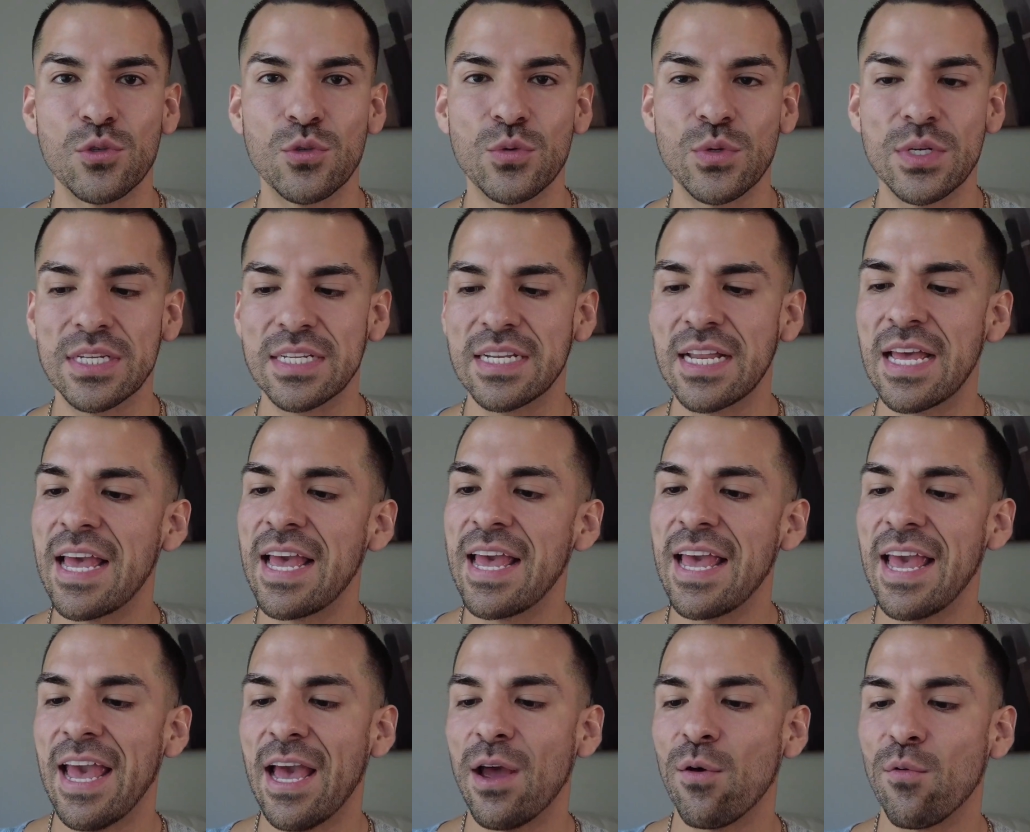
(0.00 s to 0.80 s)
you in,
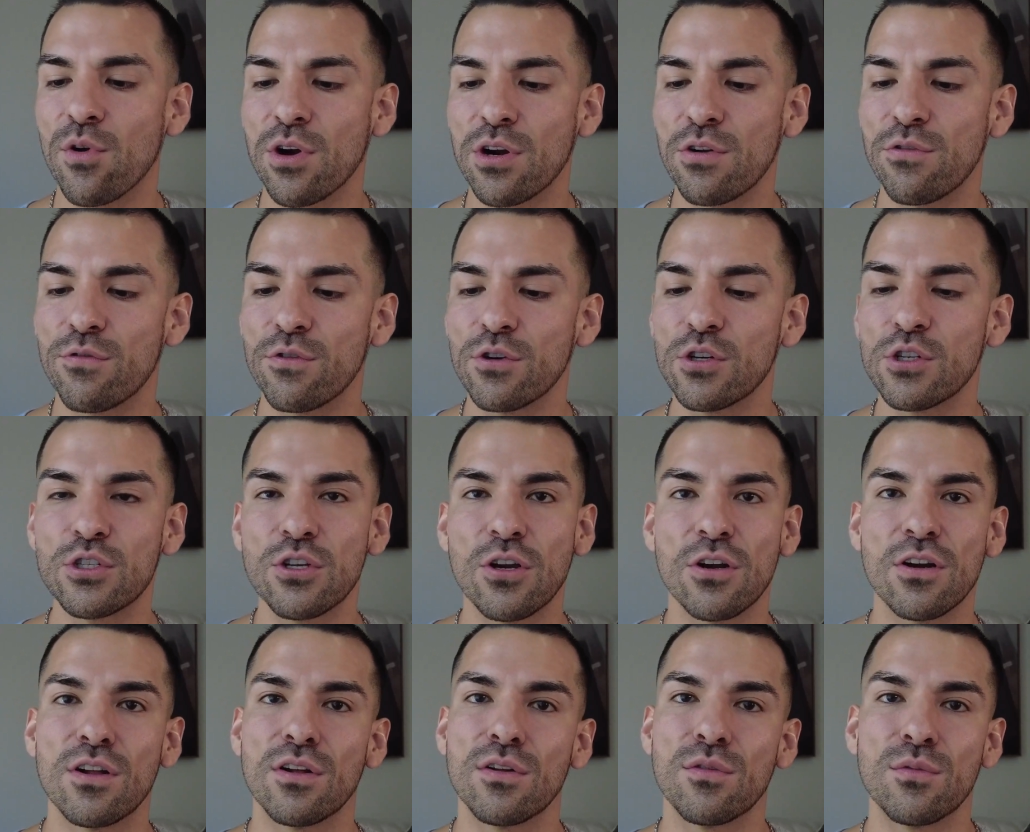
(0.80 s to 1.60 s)
and we're going to first
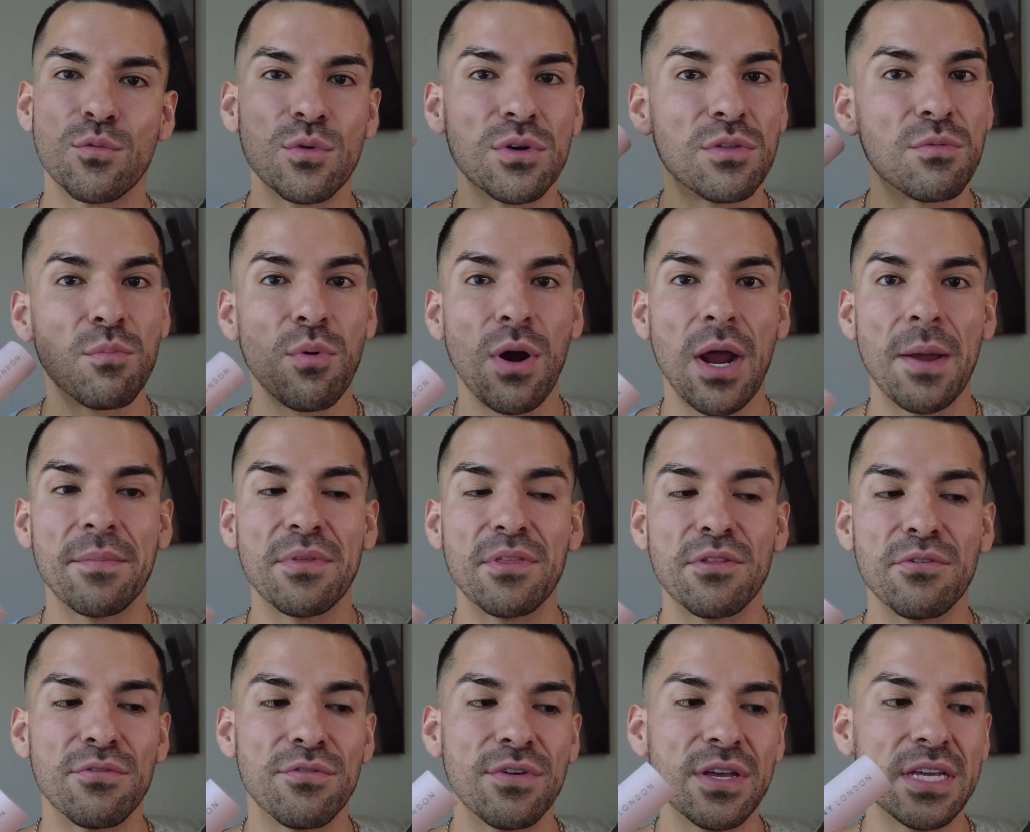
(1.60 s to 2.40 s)
start off with priming
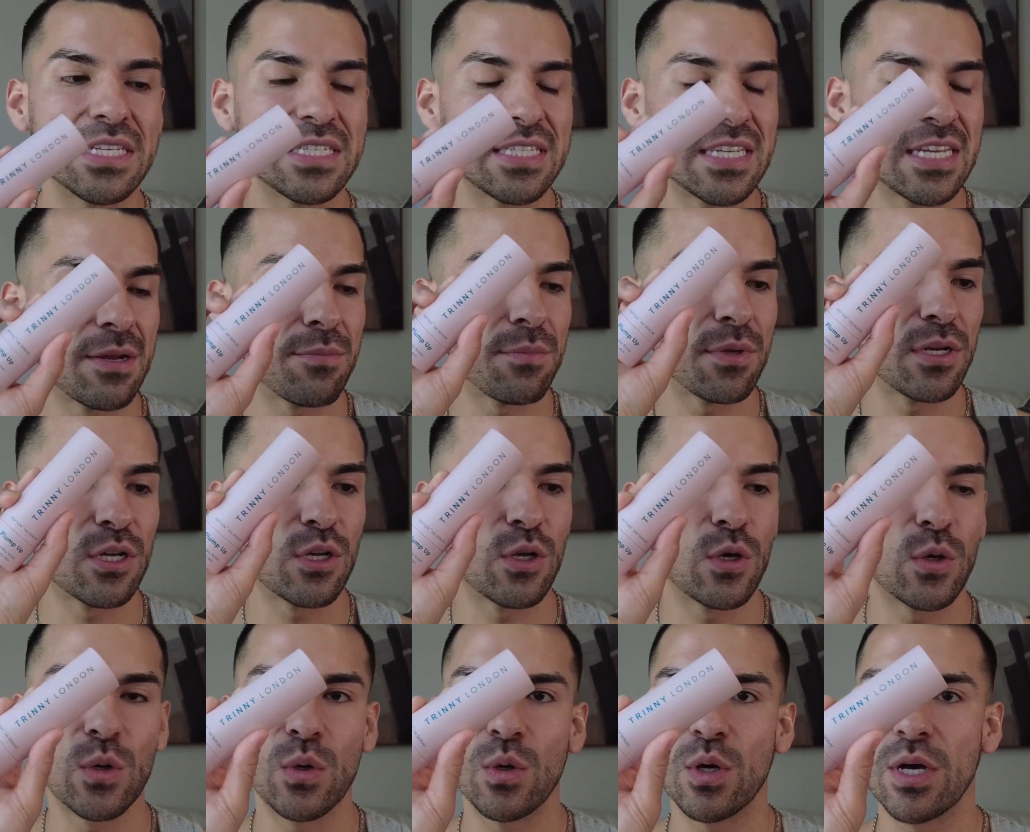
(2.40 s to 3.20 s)
the face, and I'm going to
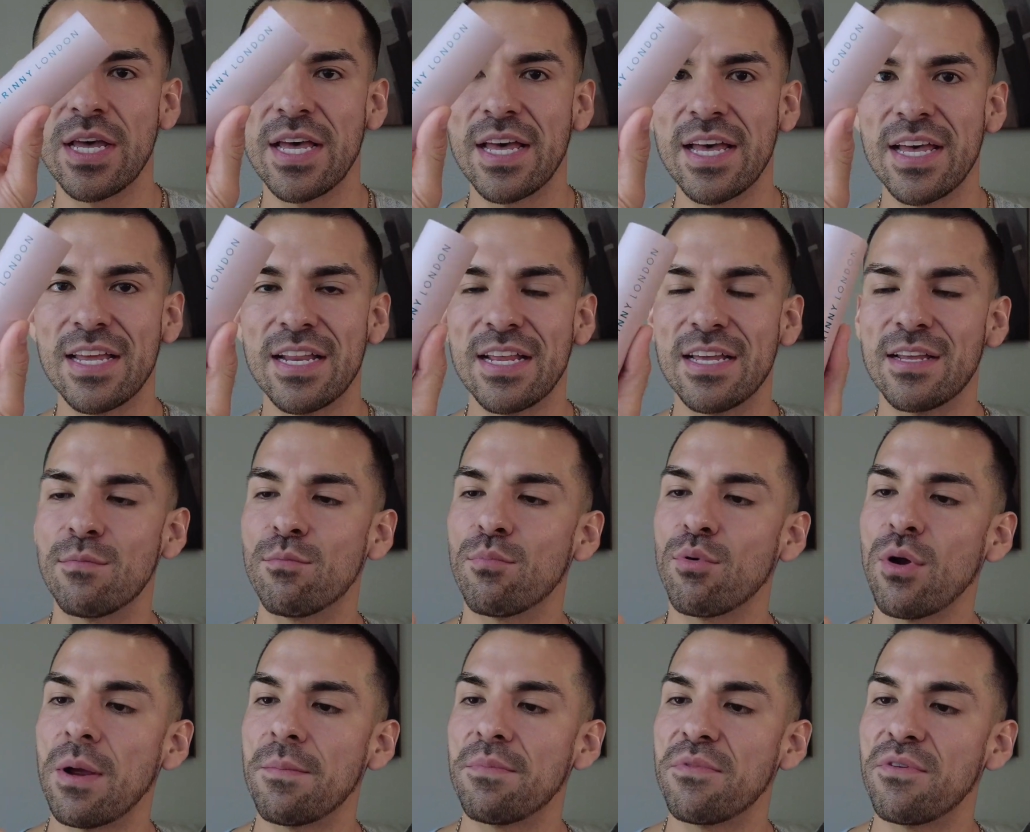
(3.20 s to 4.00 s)
go ahead and
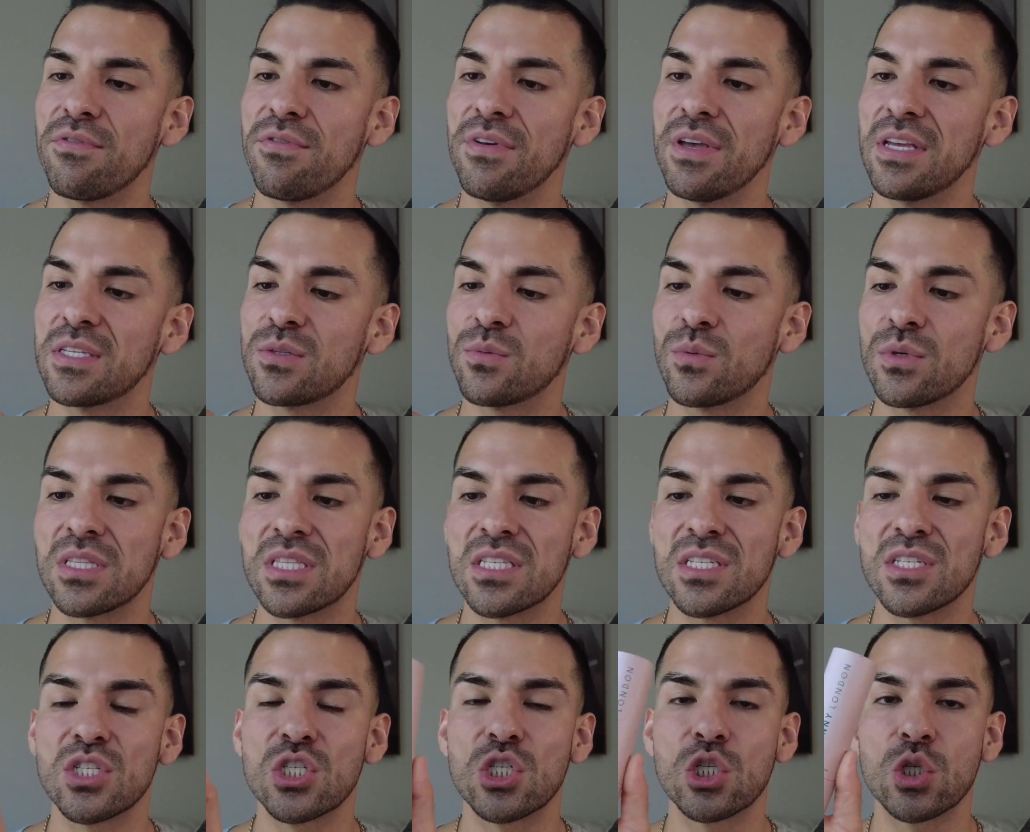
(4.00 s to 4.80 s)
prime the face with
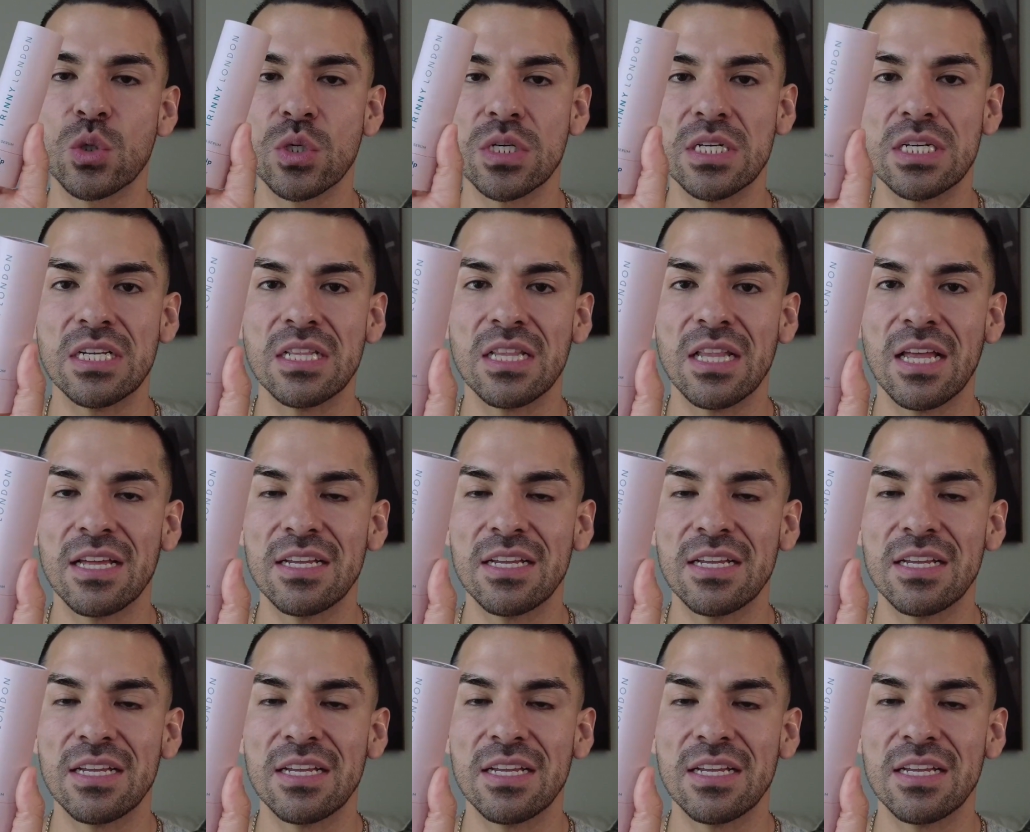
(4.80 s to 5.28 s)
this Trinny